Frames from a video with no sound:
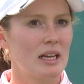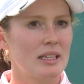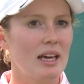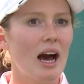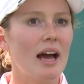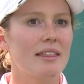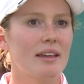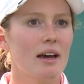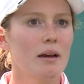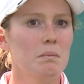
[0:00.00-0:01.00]
Yeah, I
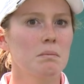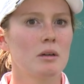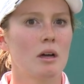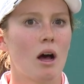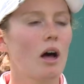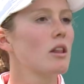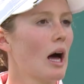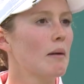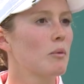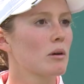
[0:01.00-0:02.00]
think I'm a
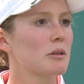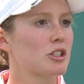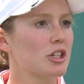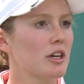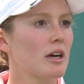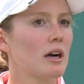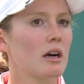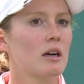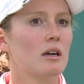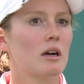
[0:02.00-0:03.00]
lot more mature
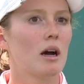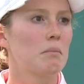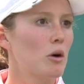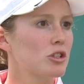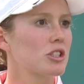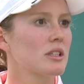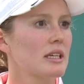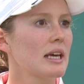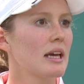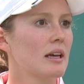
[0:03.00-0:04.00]

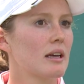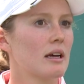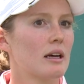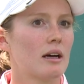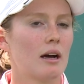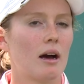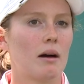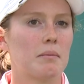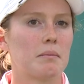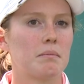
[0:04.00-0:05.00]
emotionally.
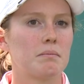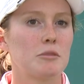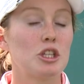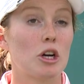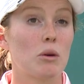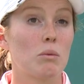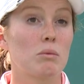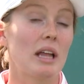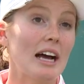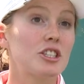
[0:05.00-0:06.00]
You know,
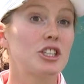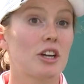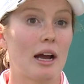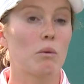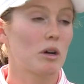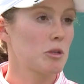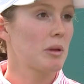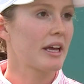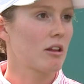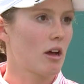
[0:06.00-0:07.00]
last year I was
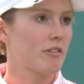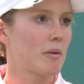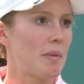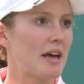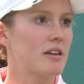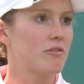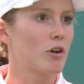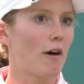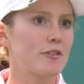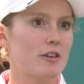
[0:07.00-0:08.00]
playing a lot of competitive
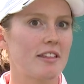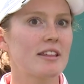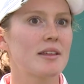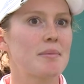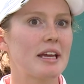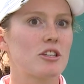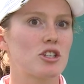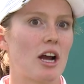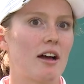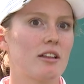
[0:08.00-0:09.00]
golf. So I think the biggest
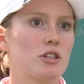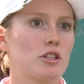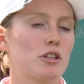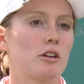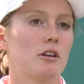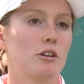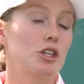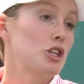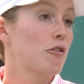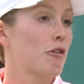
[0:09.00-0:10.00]
challenge,
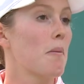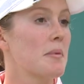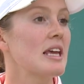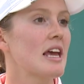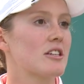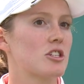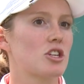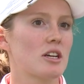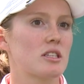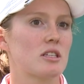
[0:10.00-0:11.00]
you know, for me is
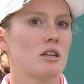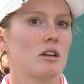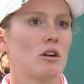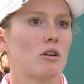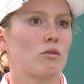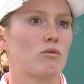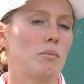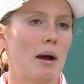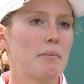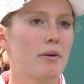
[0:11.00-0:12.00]
just
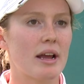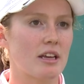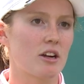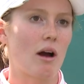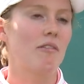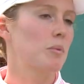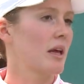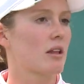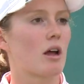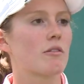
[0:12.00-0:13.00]
remembering, you know, I've
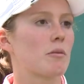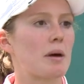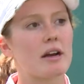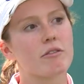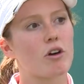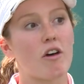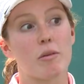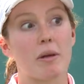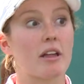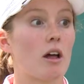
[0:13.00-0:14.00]
played a lot of competitive golf. I
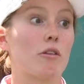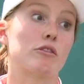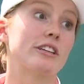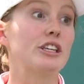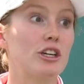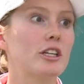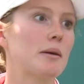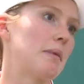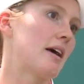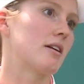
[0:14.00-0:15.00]
play a lot of really good
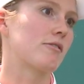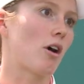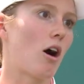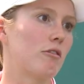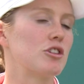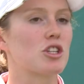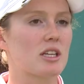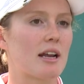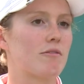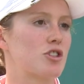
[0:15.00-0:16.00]
competitive golf, and
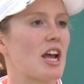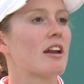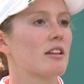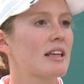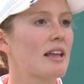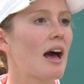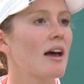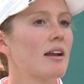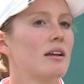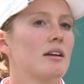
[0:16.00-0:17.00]
just kind of channeling
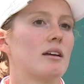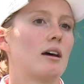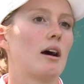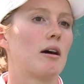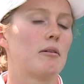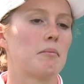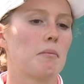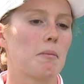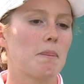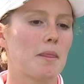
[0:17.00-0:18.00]
that.
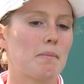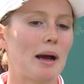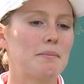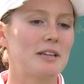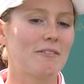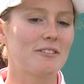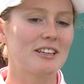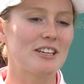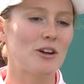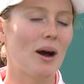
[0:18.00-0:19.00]
But I'm
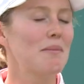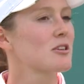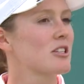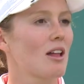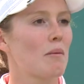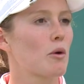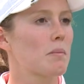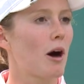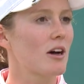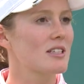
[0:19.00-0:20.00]
definitely, you know, I'm just a lot more
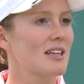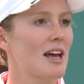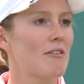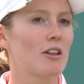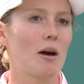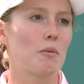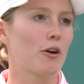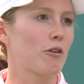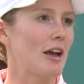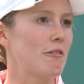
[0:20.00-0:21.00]
positive, a lot more
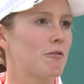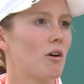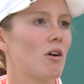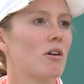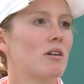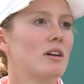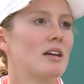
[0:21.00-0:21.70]
grateful,